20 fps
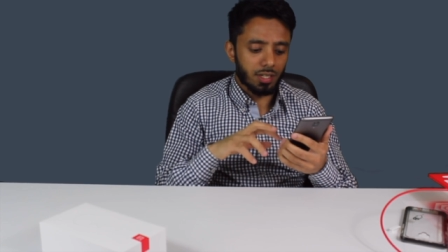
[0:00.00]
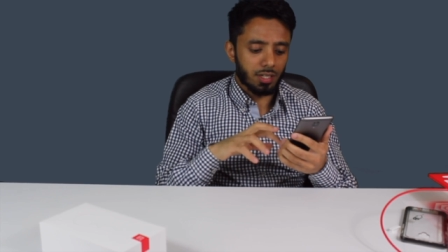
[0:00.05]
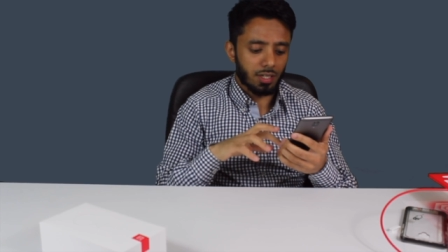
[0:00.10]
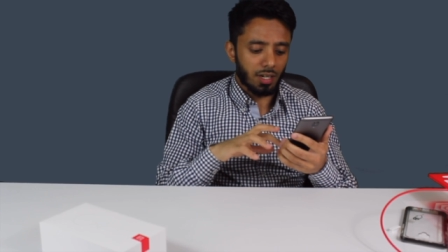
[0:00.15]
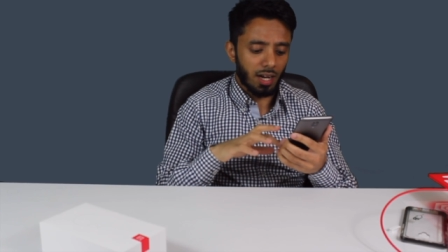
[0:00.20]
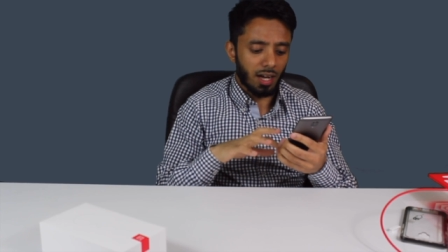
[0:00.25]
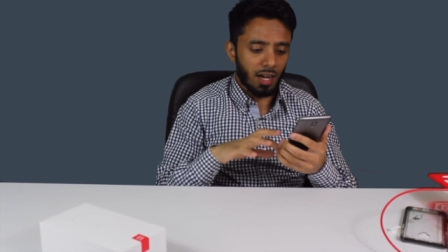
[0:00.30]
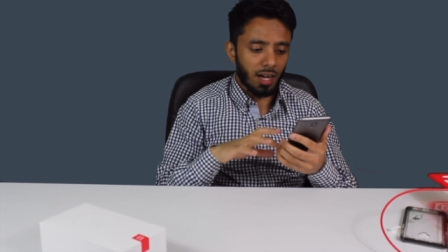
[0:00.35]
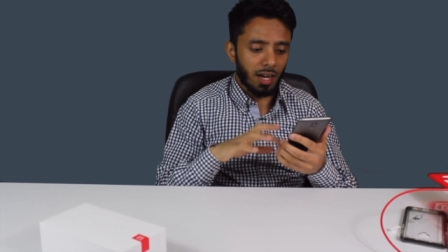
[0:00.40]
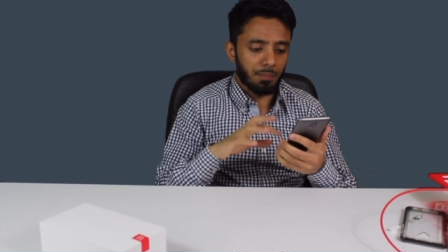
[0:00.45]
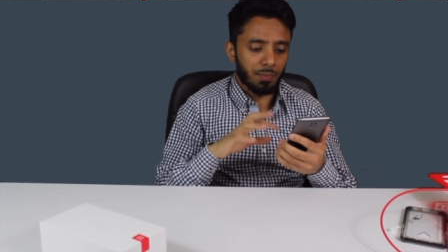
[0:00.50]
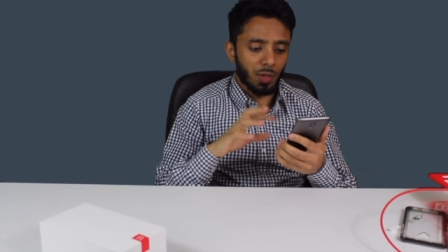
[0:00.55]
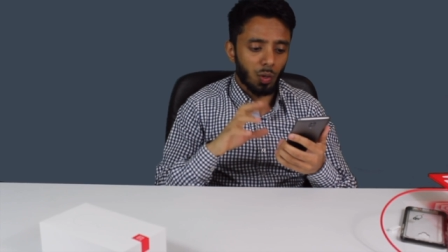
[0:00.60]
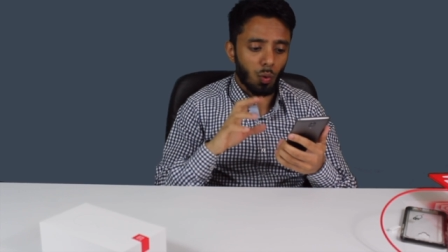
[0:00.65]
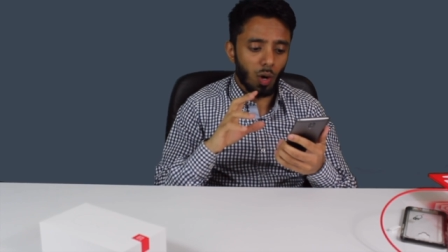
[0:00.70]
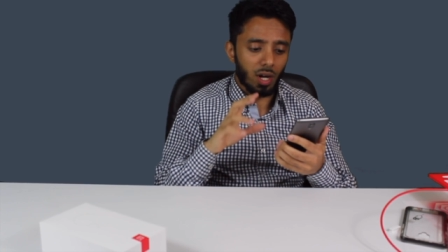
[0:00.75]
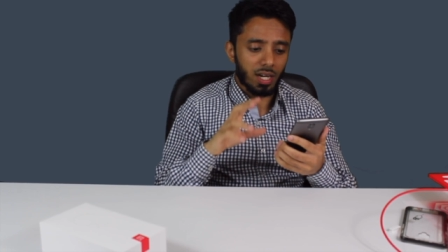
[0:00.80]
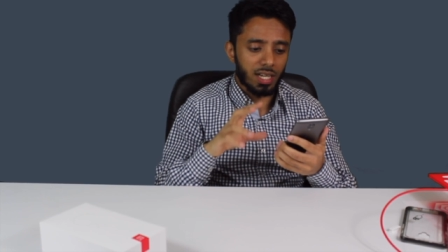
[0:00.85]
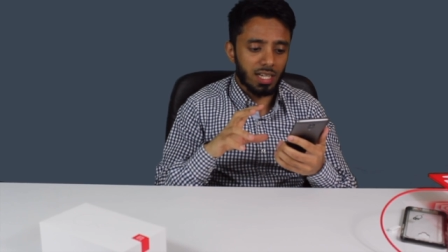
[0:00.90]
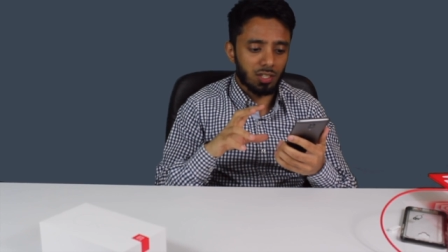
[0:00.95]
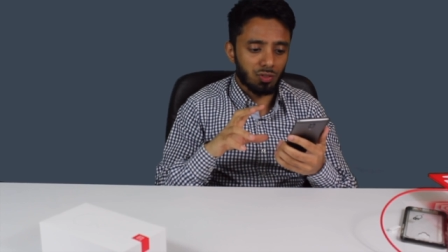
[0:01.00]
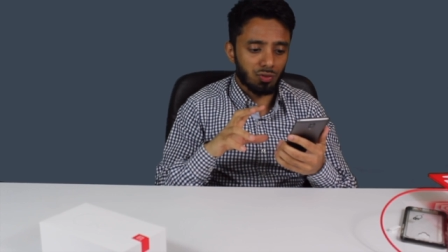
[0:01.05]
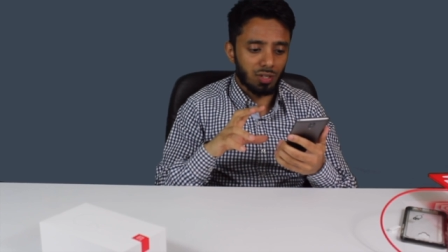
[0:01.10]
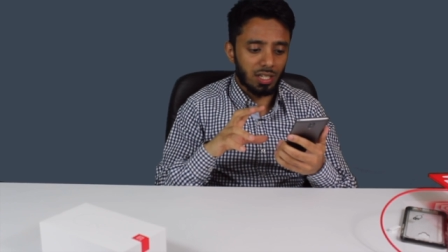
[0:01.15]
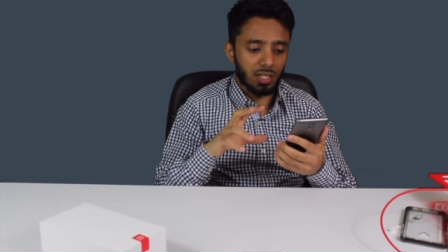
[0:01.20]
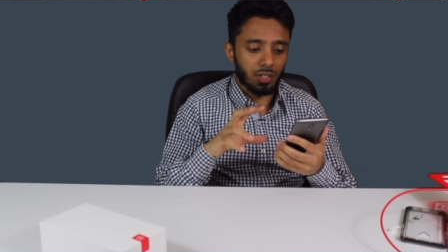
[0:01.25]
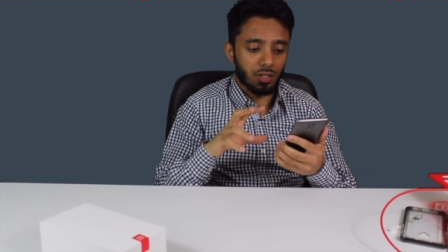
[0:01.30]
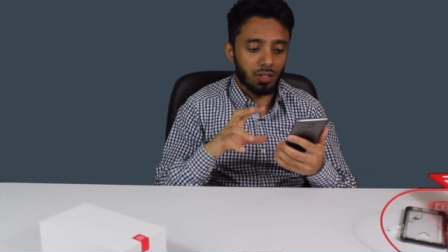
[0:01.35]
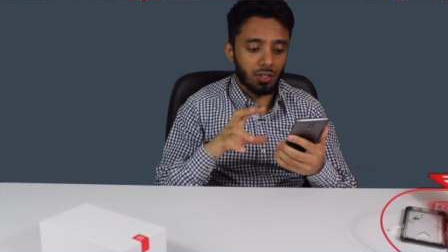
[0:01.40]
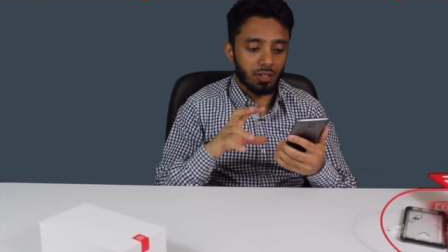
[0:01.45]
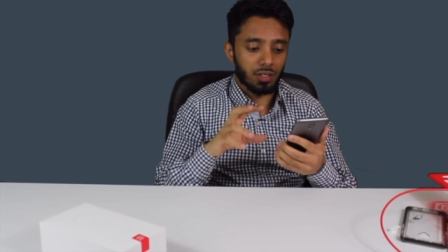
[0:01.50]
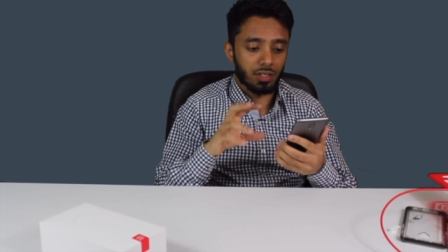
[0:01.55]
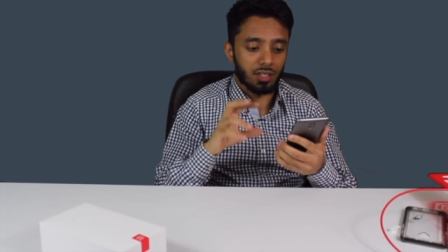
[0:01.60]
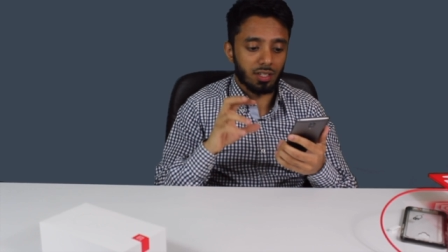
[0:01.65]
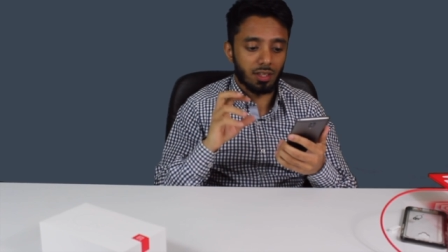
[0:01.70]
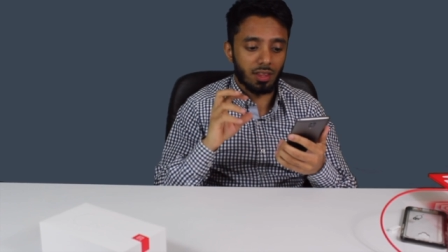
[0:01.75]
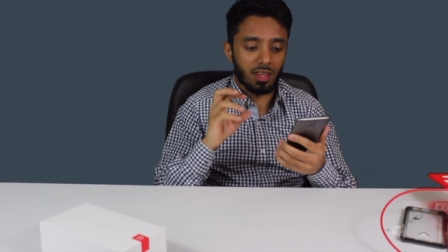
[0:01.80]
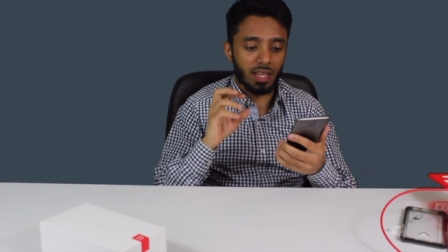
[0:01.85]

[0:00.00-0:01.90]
The quality is really good.